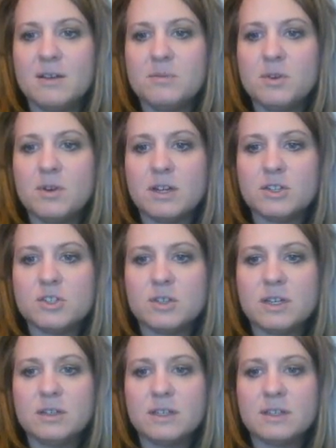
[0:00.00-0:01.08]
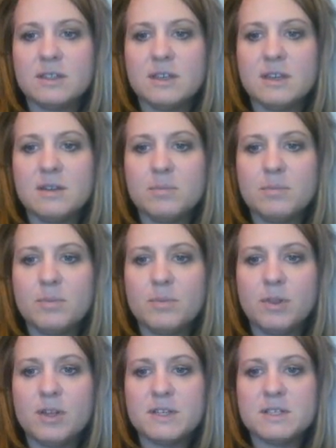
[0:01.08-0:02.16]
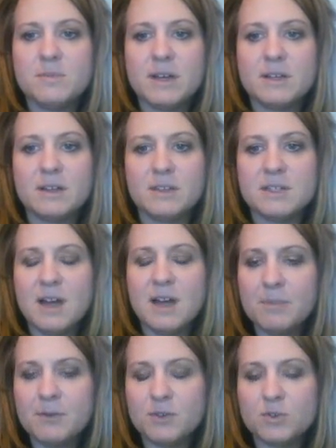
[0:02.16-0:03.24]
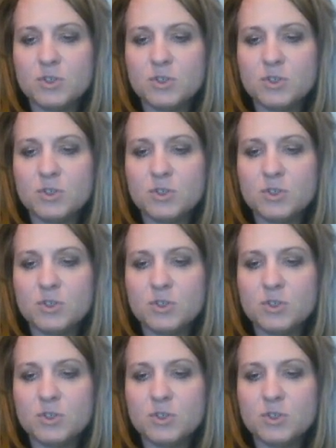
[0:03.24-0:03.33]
You can actually click the plus button at the top of